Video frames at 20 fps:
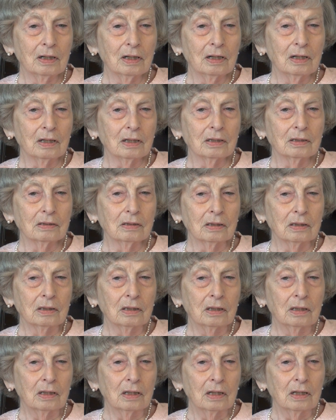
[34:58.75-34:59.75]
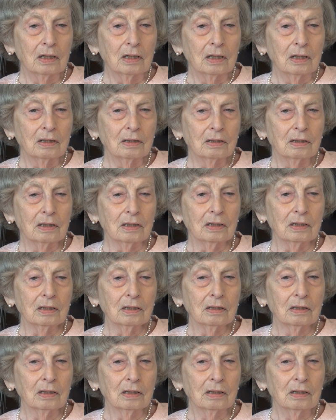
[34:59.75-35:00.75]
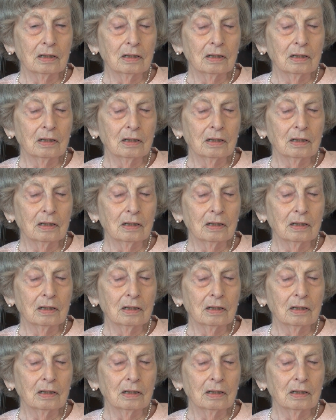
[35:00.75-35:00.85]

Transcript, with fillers: and the